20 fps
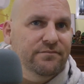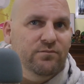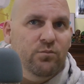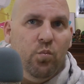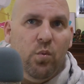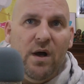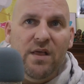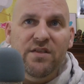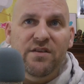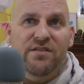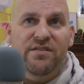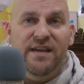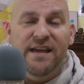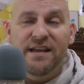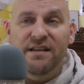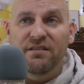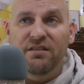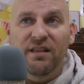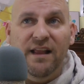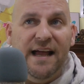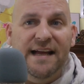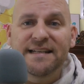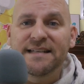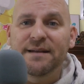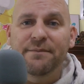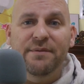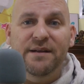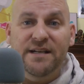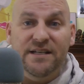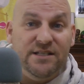whether they liked
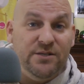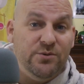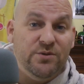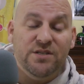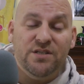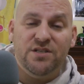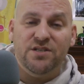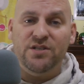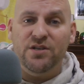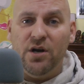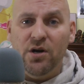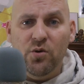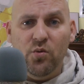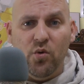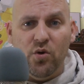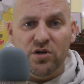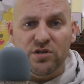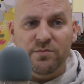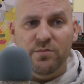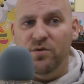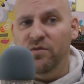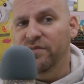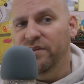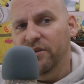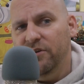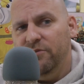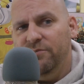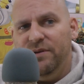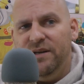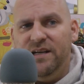it because it was a Star Wars
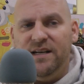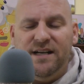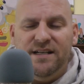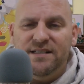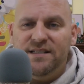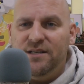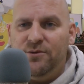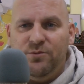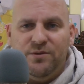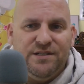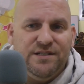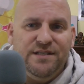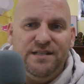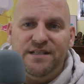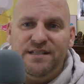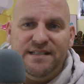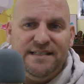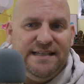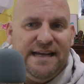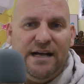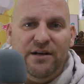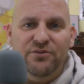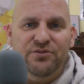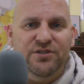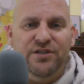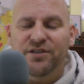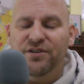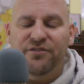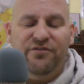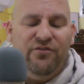movie or because it was
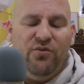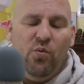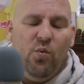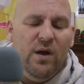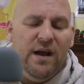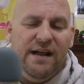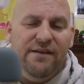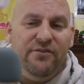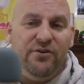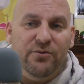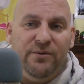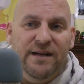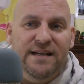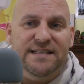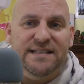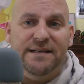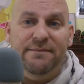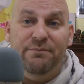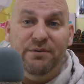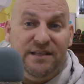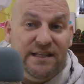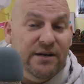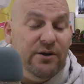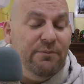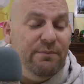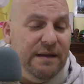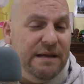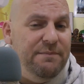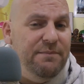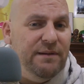nostalgic or for whatever reason, but there
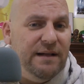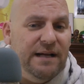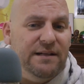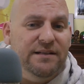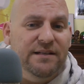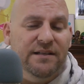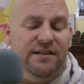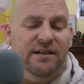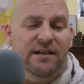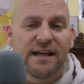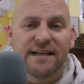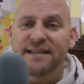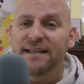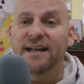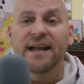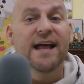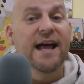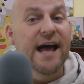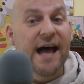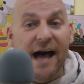are people out there that liked it.